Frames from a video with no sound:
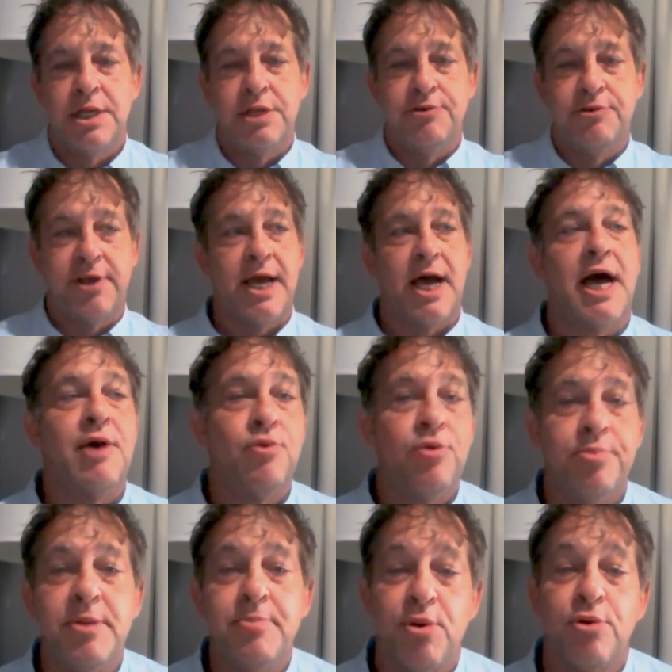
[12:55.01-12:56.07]
and you say, I
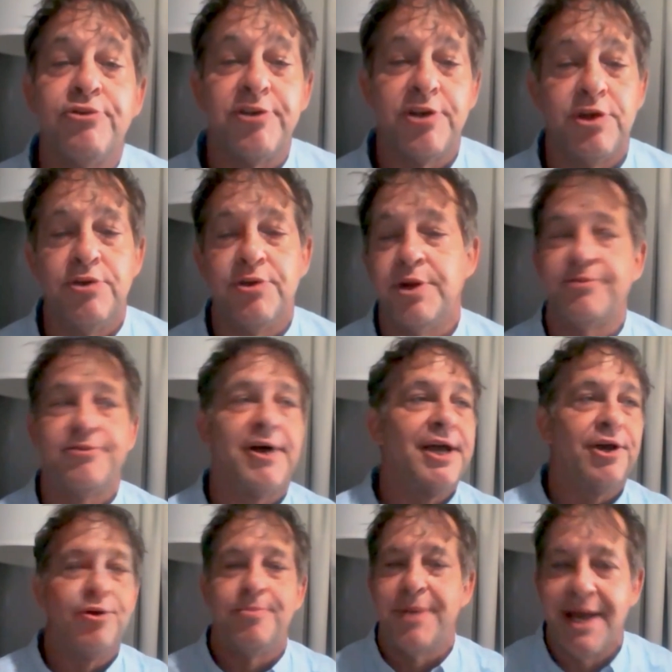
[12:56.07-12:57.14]
will be persecuted if I
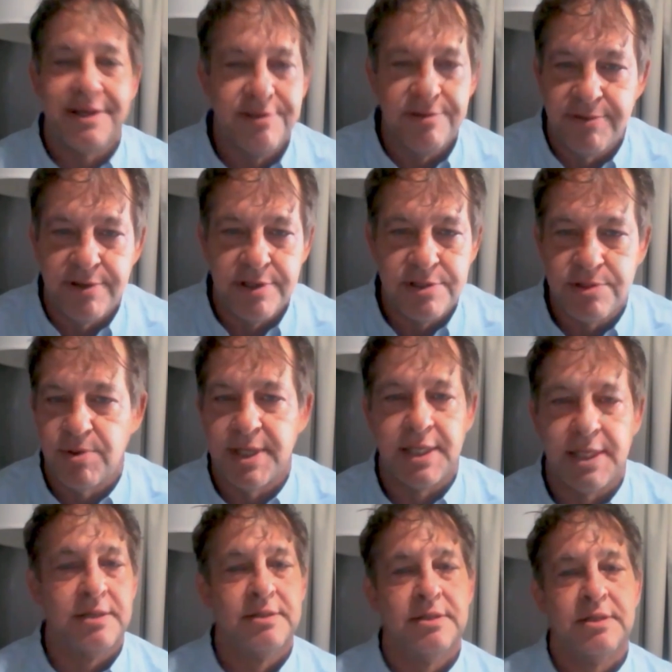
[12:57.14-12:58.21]
go back to
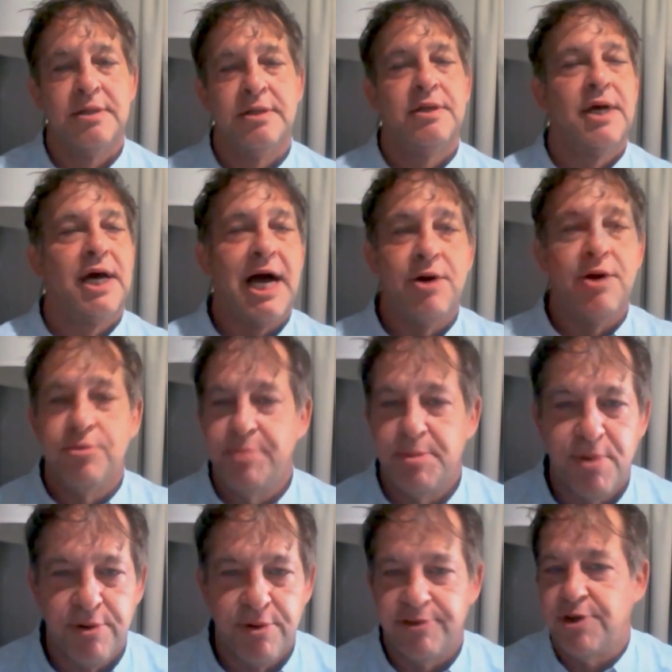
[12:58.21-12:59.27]
Venezuela, I will be
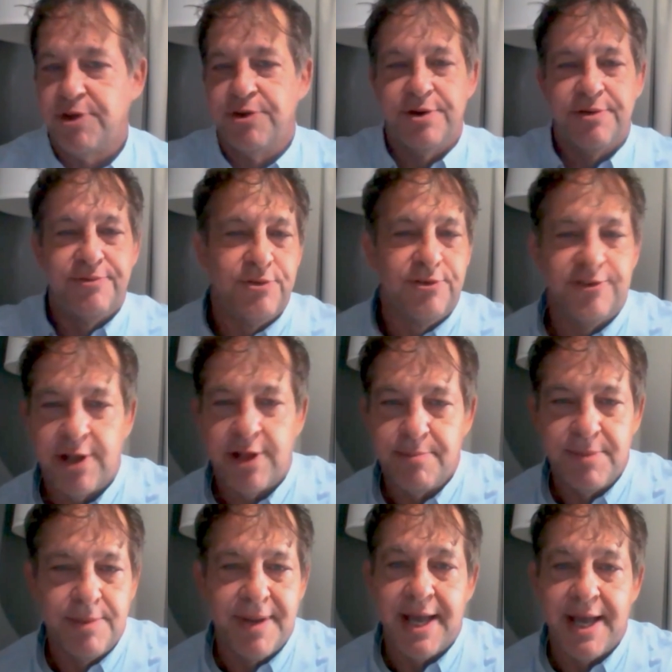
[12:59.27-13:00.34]
persecuted if you
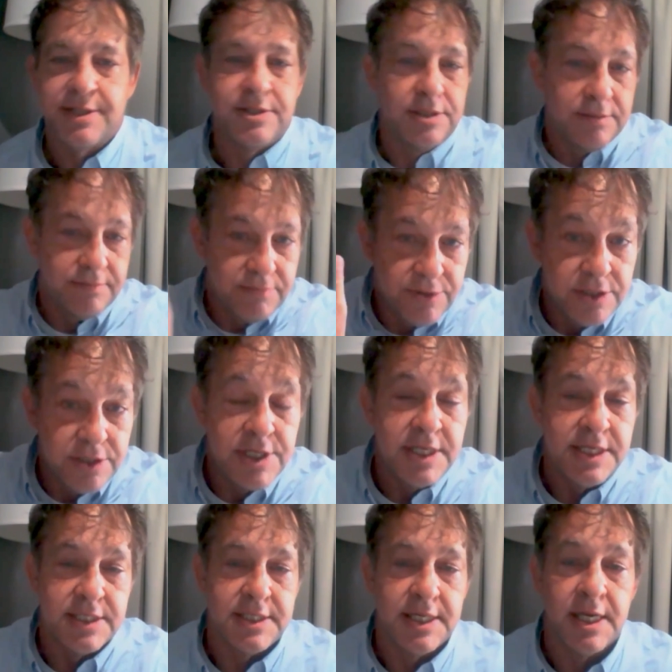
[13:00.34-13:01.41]
send me back to
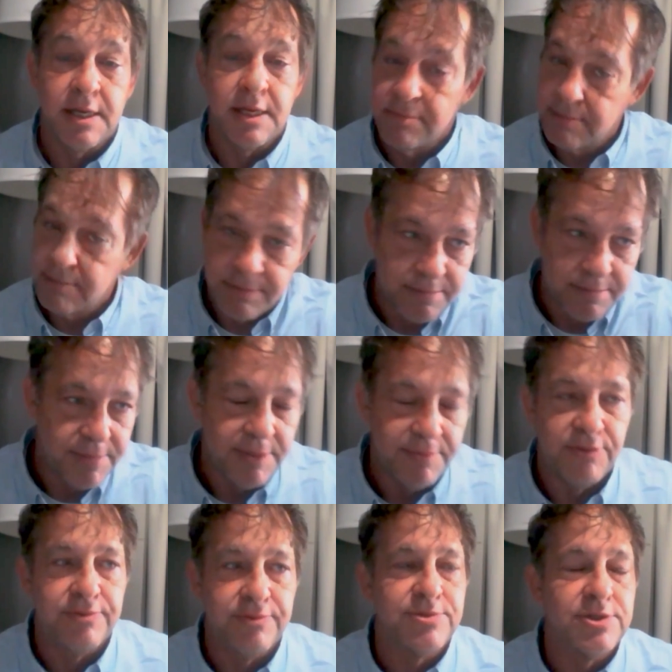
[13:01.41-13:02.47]
Tajikistan,
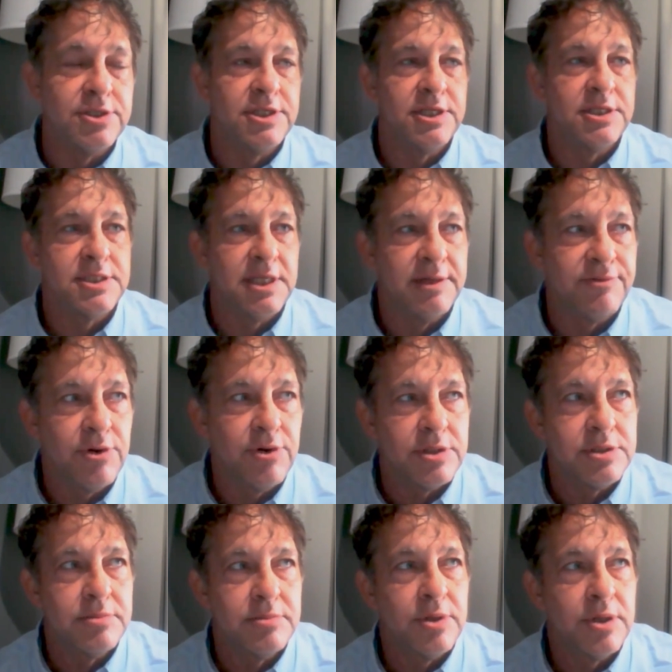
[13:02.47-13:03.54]
people from Tajikistan
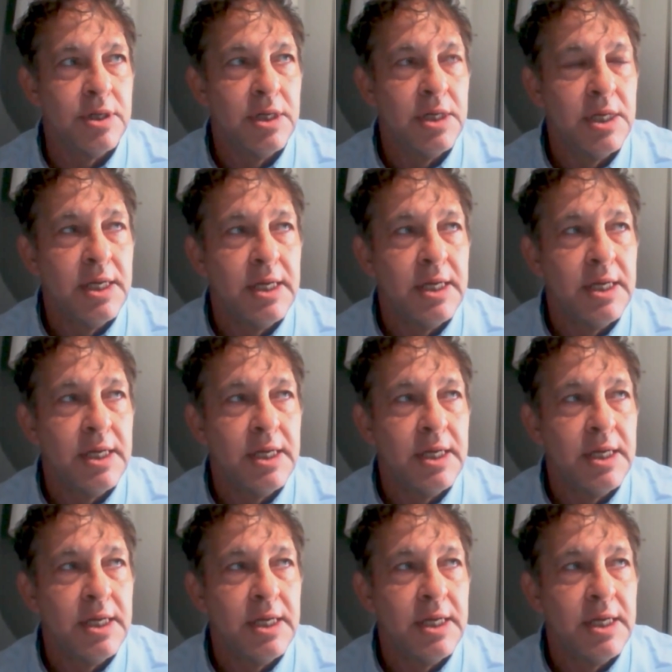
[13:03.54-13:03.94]
across the border.